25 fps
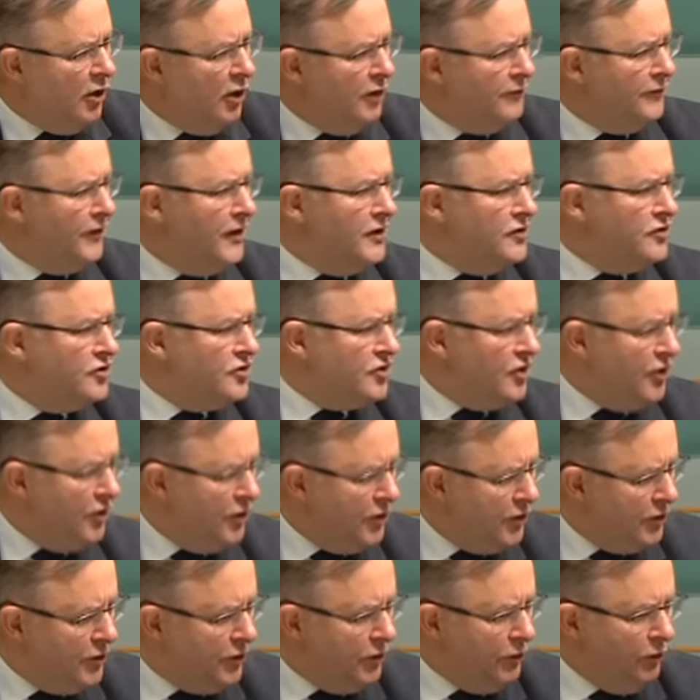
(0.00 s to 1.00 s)
of
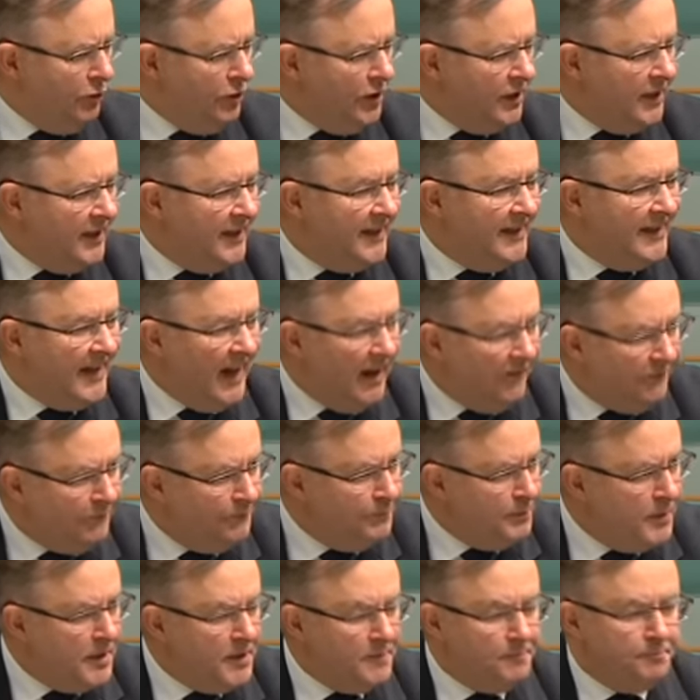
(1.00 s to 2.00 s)
internal
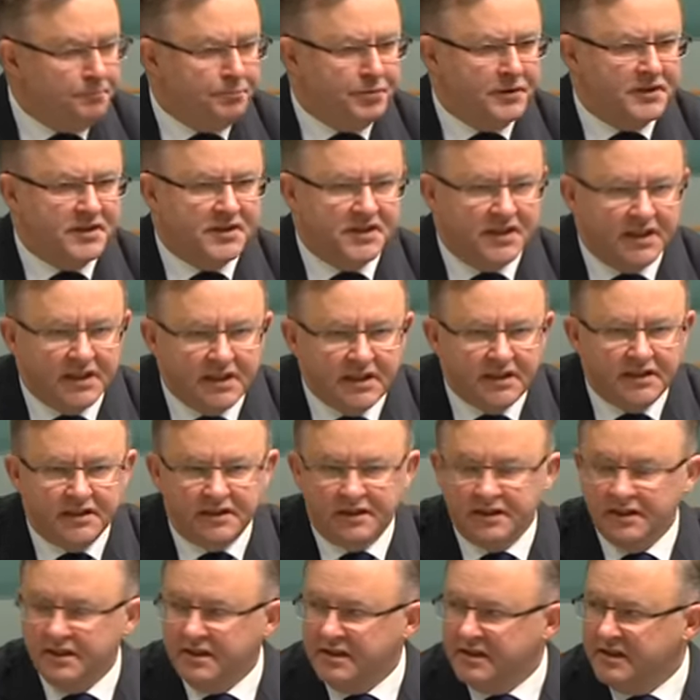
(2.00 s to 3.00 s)
government
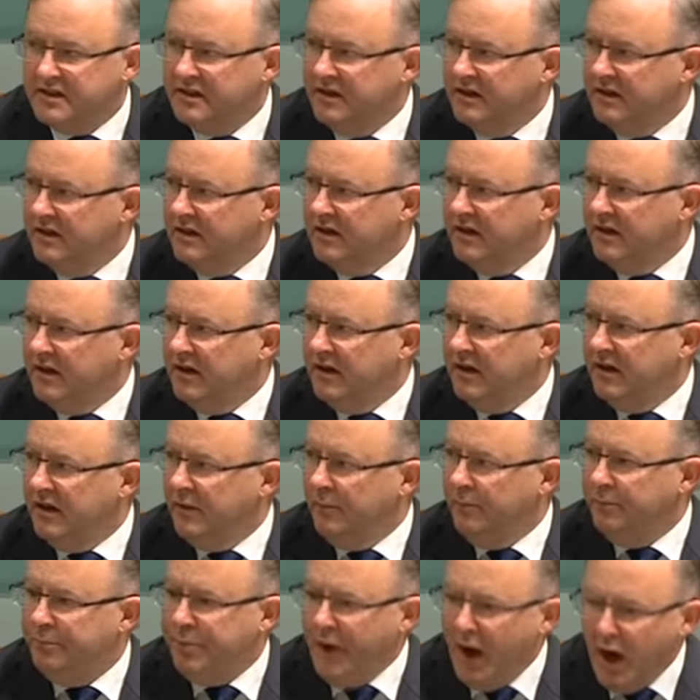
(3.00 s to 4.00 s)
procedures
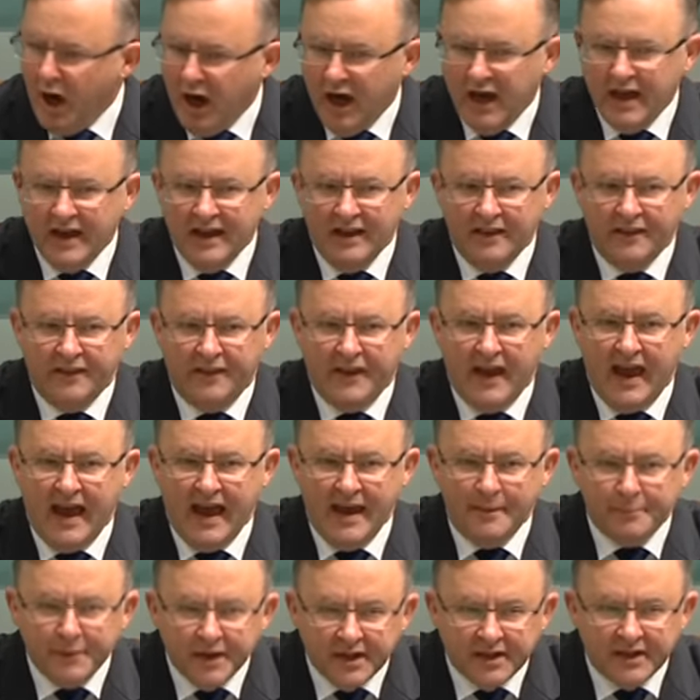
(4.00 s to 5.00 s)
by the
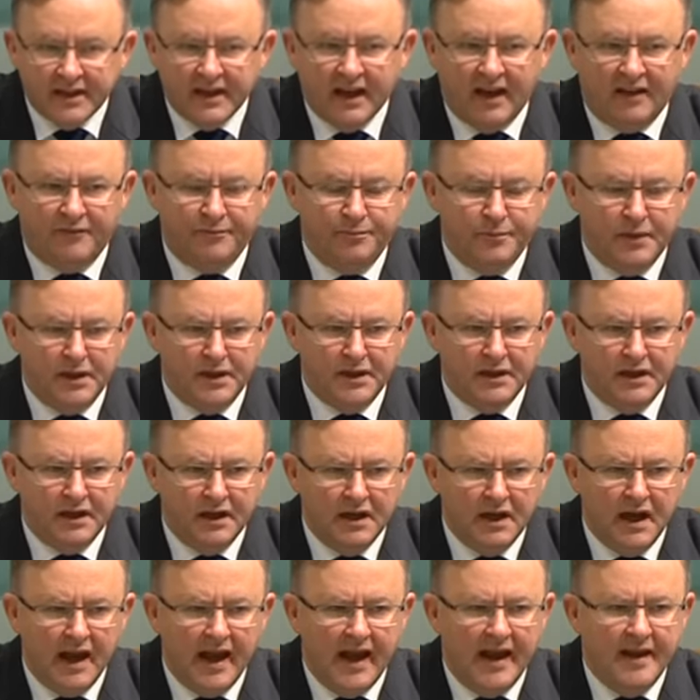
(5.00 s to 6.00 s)
Abbott government
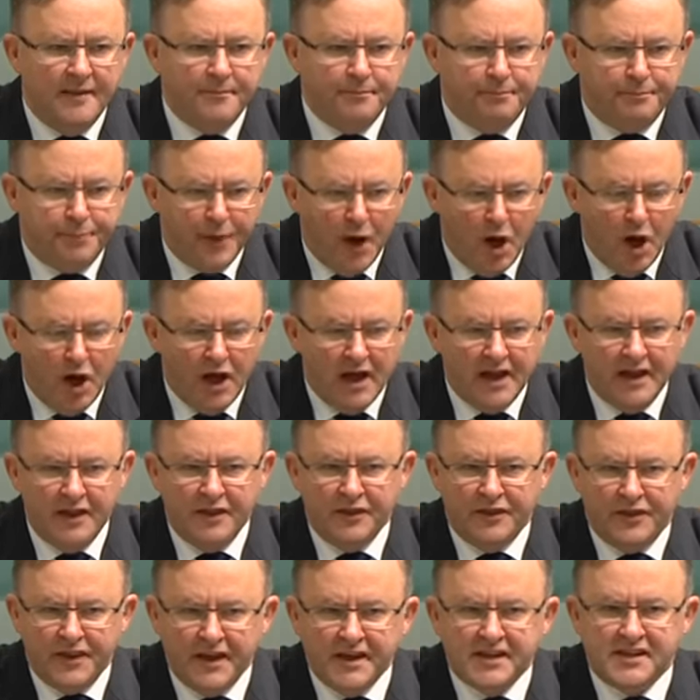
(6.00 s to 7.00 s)
and by
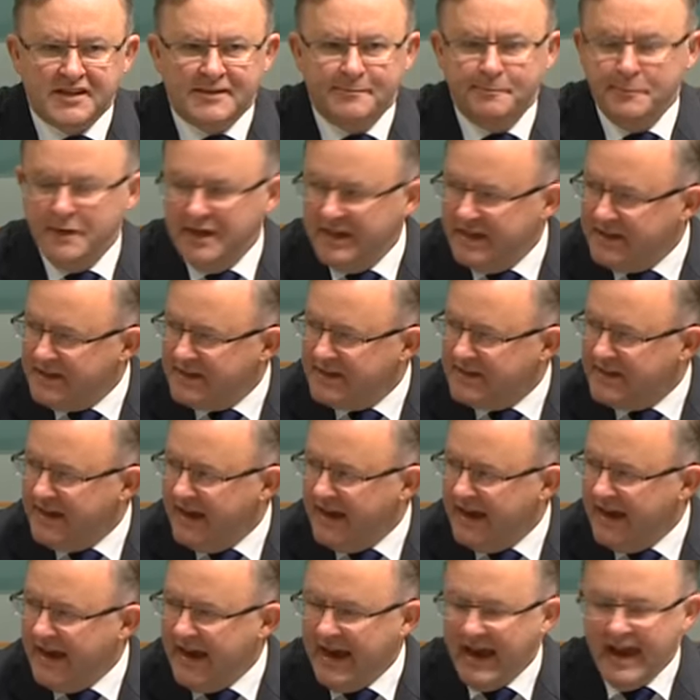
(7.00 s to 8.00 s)
this
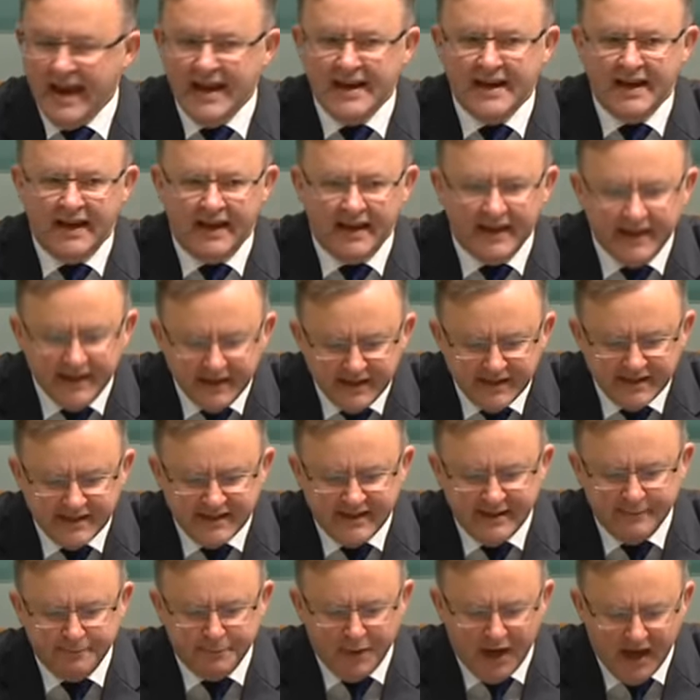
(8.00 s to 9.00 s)
minister and his
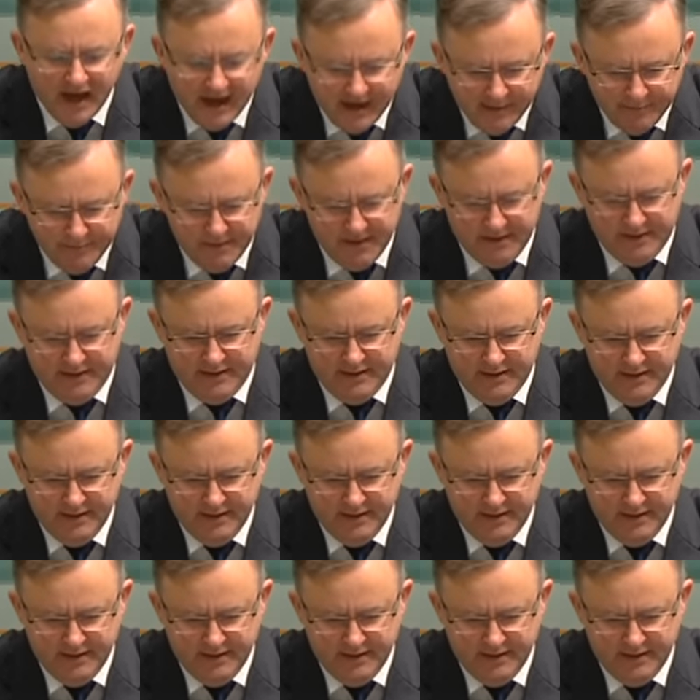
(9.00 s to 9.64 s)
department.